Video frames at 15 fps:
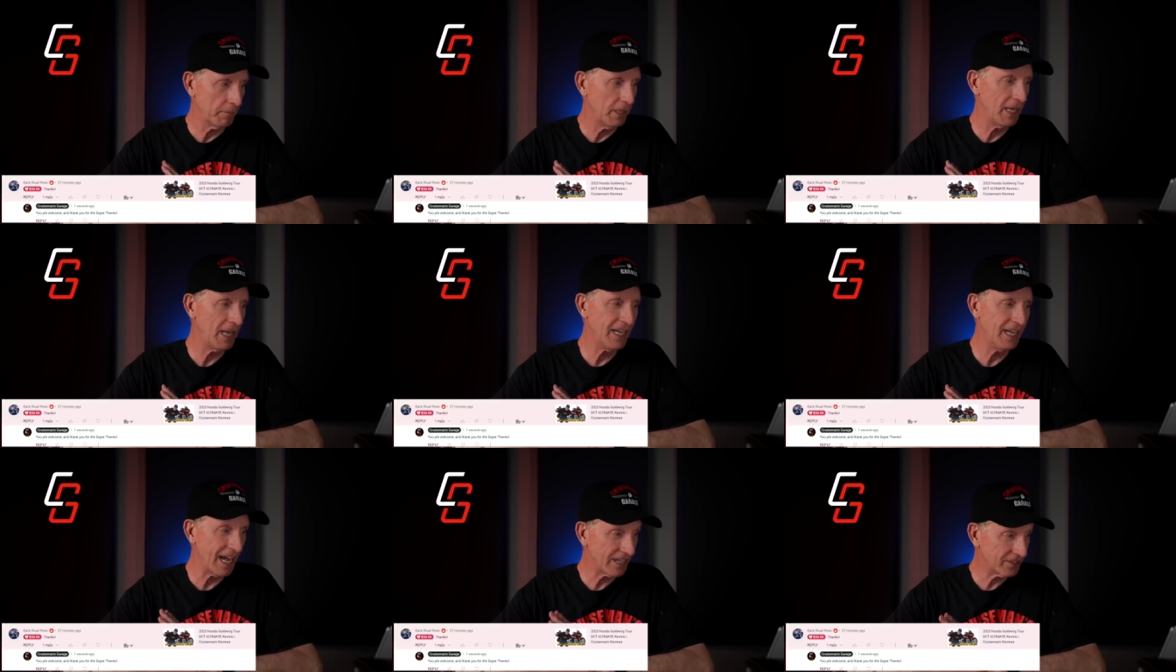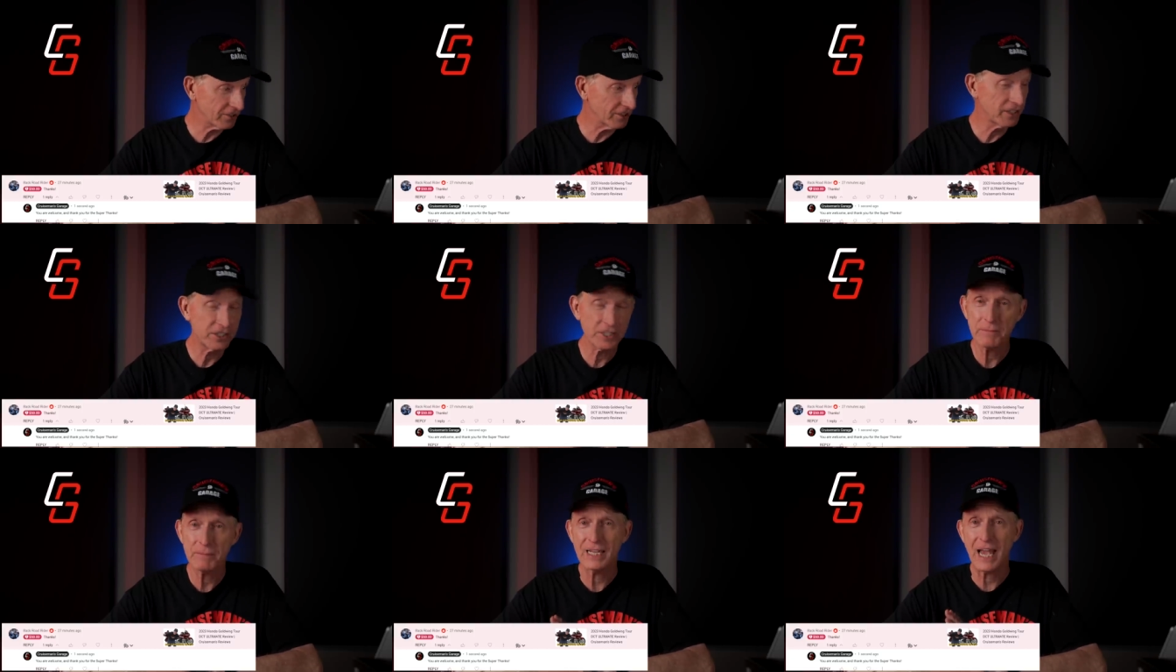but he actually
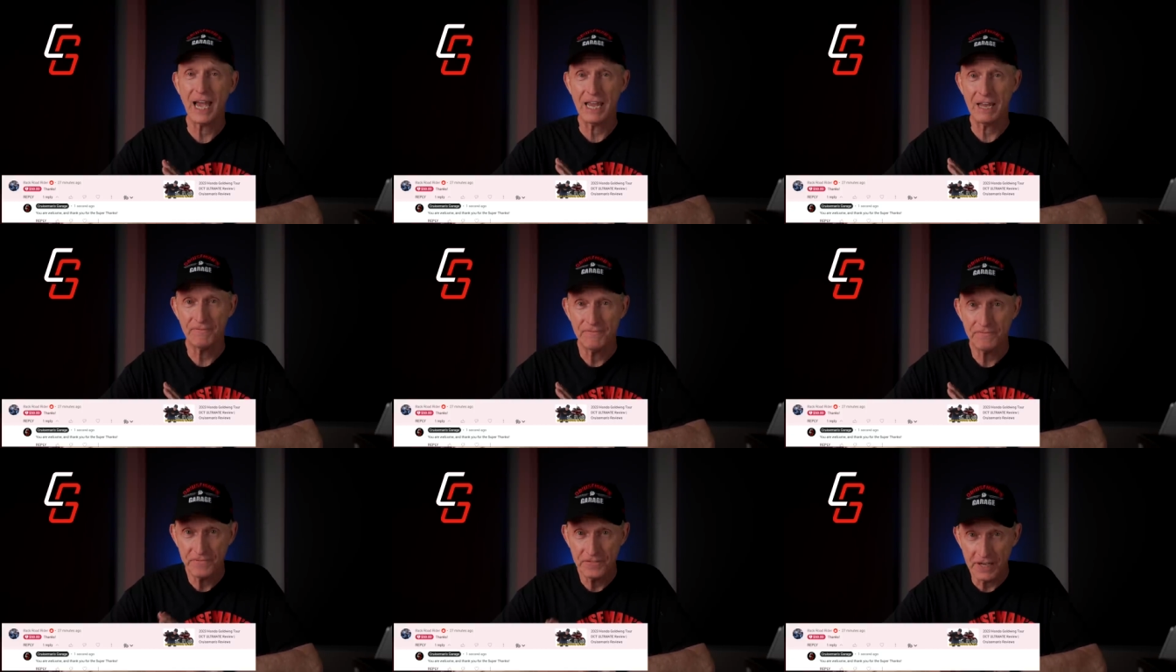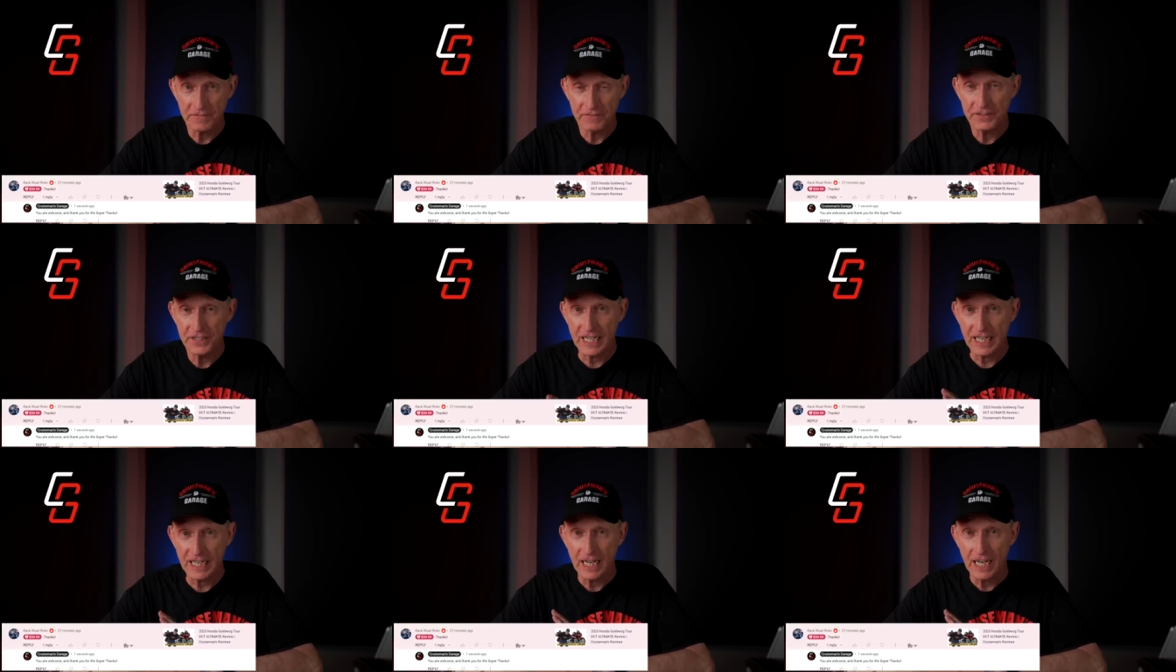sent me a
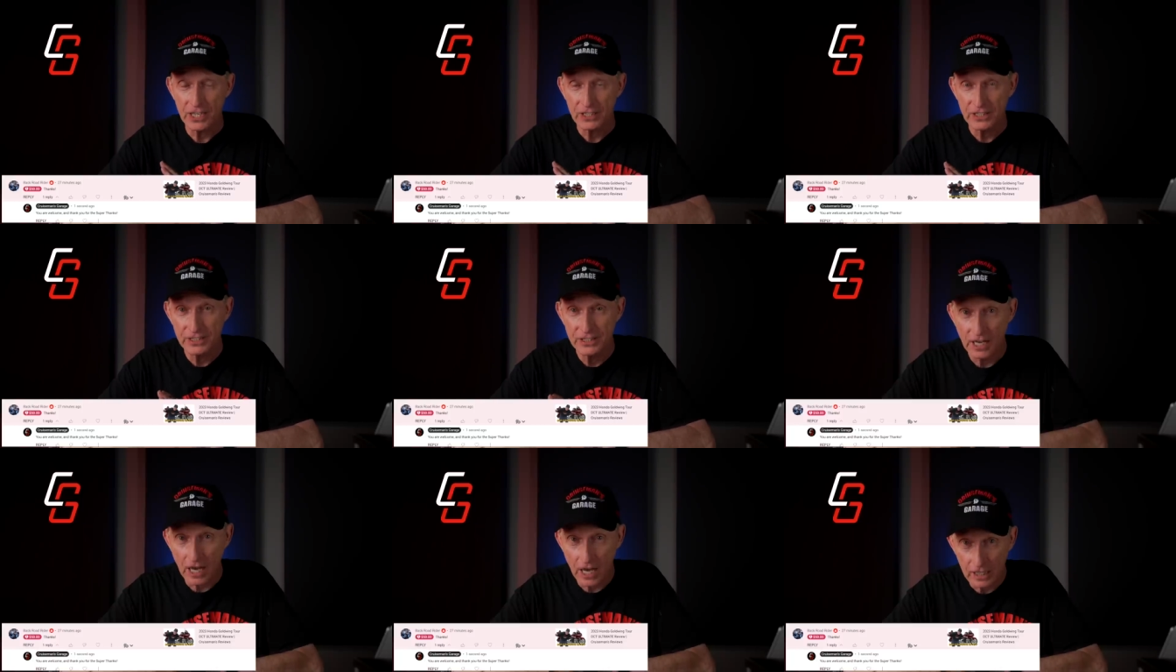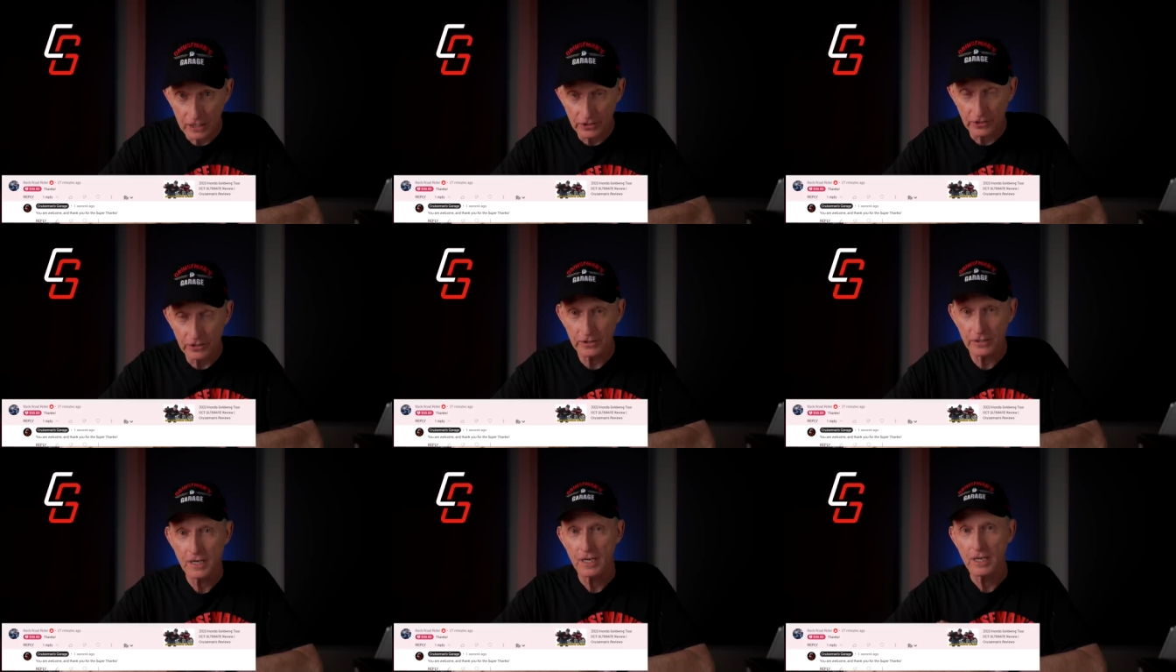$50
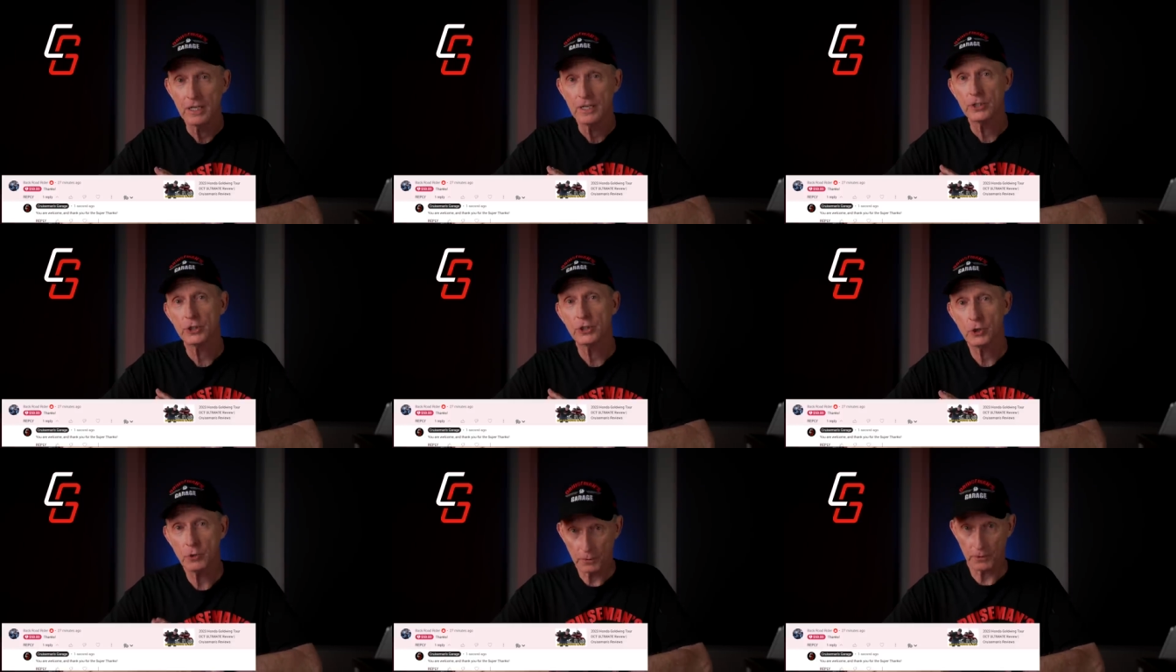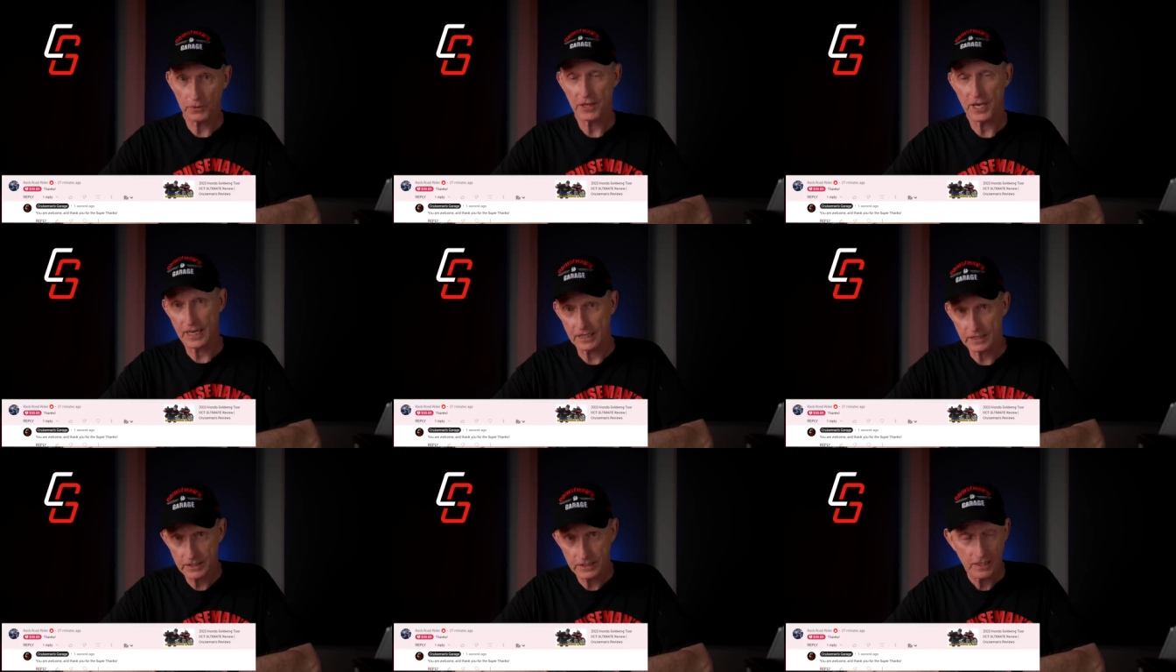super
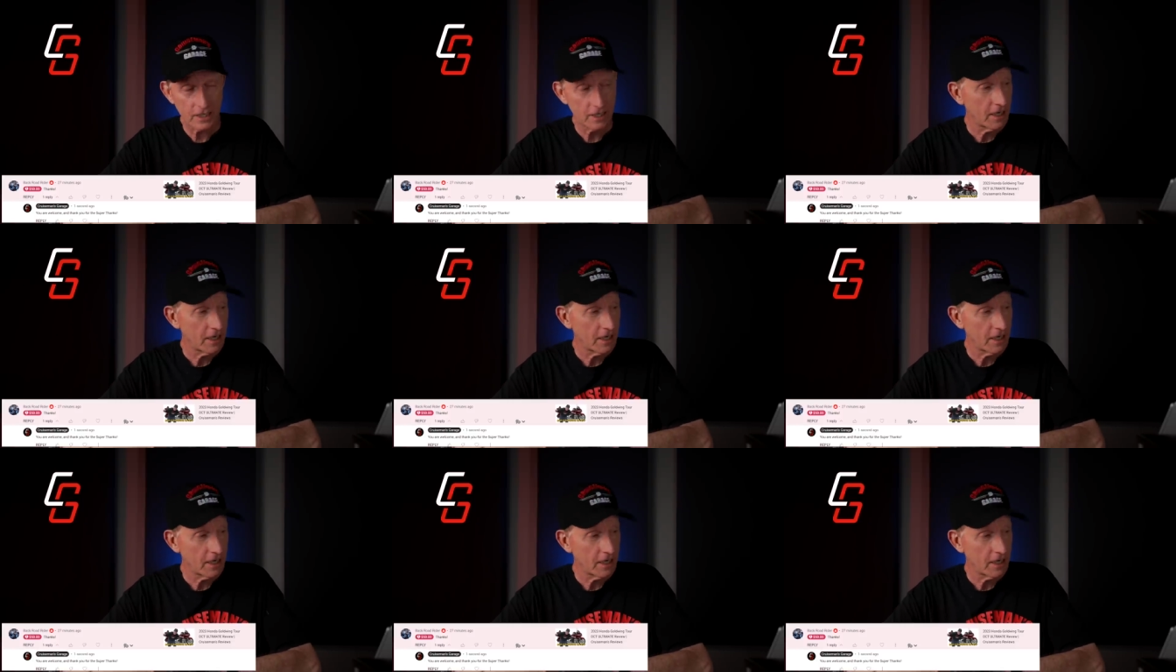thanks.